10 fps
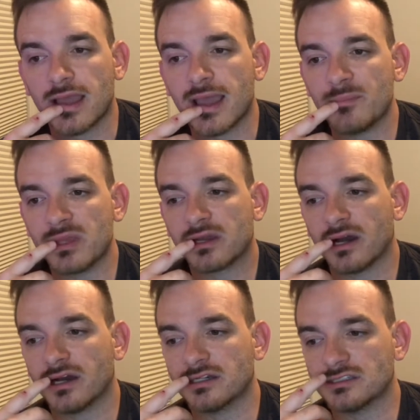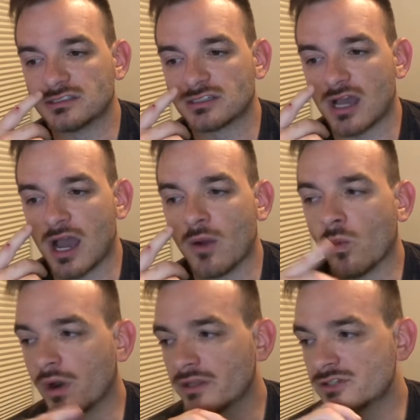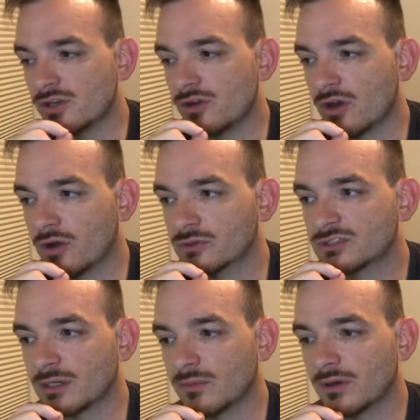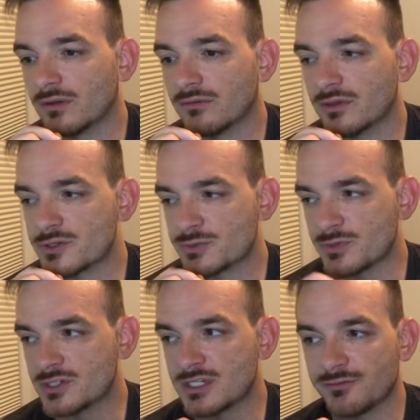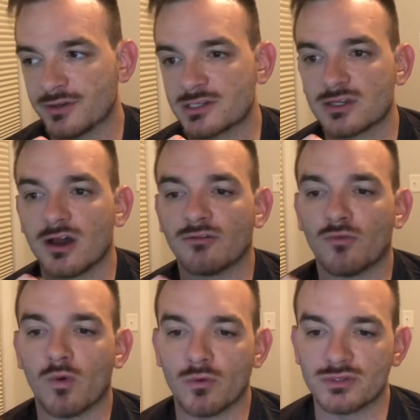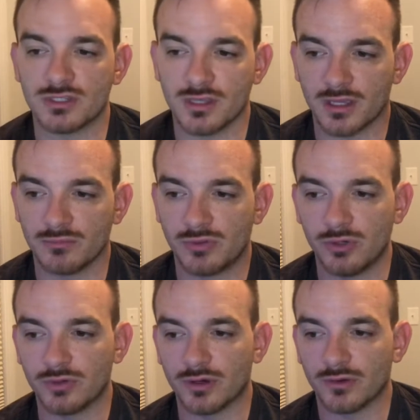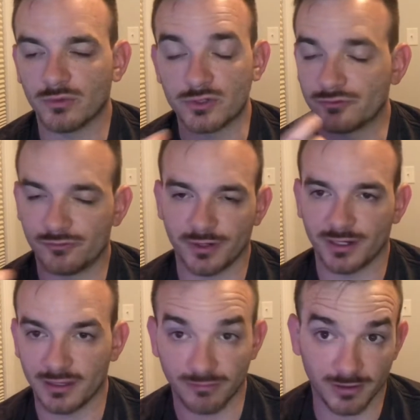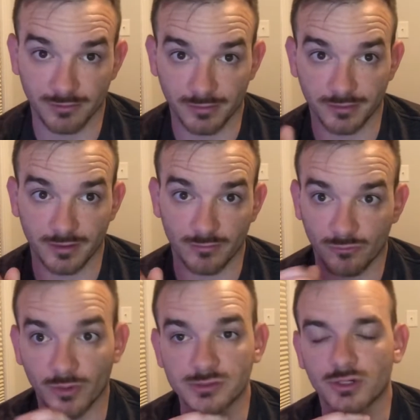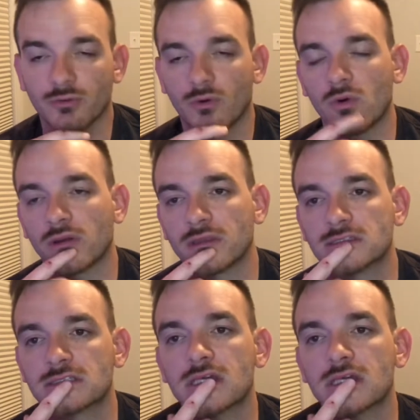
because I wanted to know some of the specifics of what was in the computer, which, funny enough, I didn't write down before I started recording this.